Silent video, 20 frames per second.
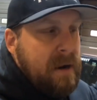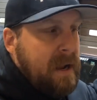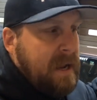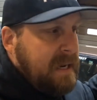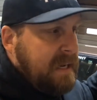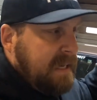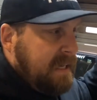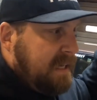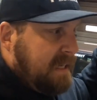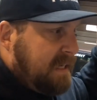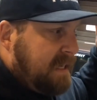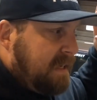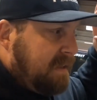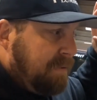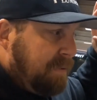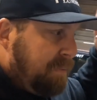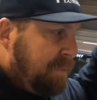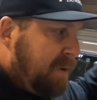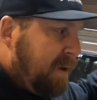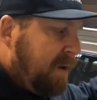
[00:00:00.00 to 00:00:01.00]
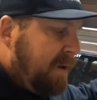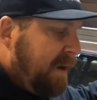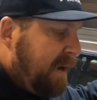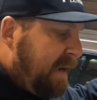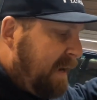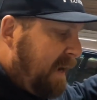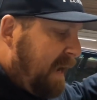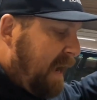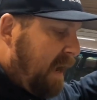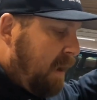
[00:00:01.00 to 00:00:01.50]
I need to take the rear
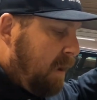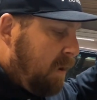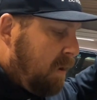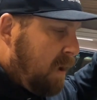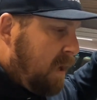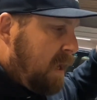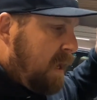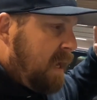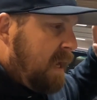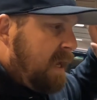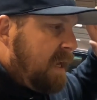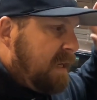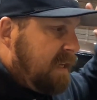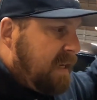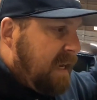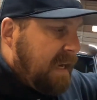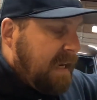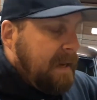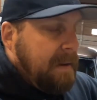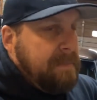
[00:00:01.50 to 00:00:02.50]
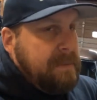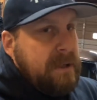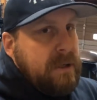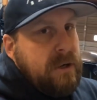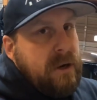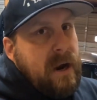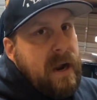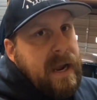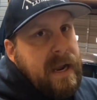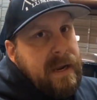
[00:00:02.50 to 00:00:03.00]
end out, take it up to
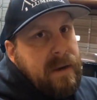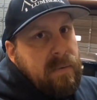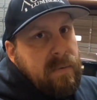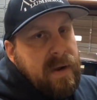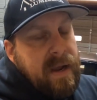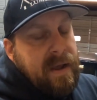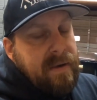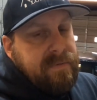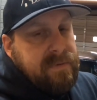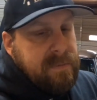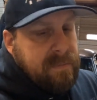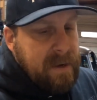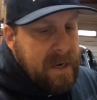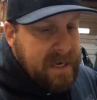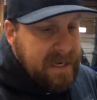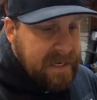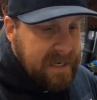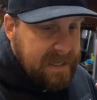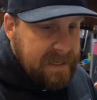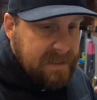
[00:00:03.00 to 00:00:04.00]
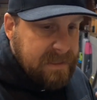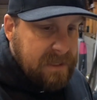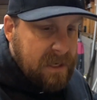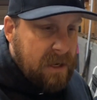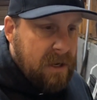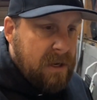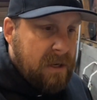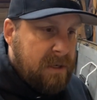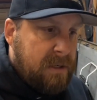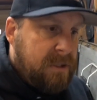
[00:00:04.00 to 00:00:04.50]
Greg. We have some ideas
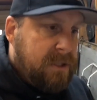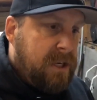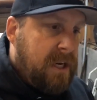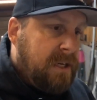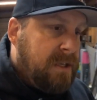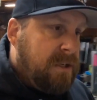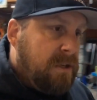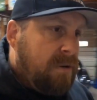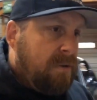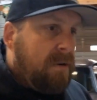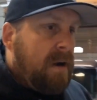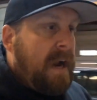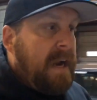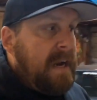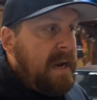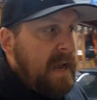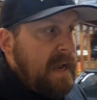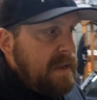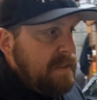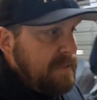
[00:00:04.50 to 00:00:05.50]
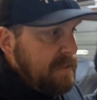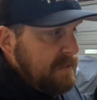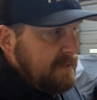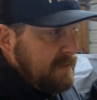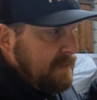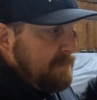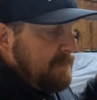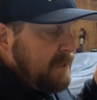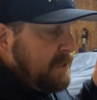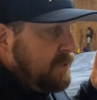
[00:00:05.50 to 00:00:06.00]
on changing the ride height, as
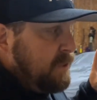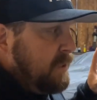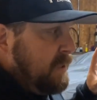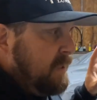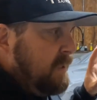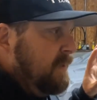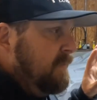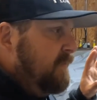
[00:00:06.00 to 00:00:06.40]
I mentioned in the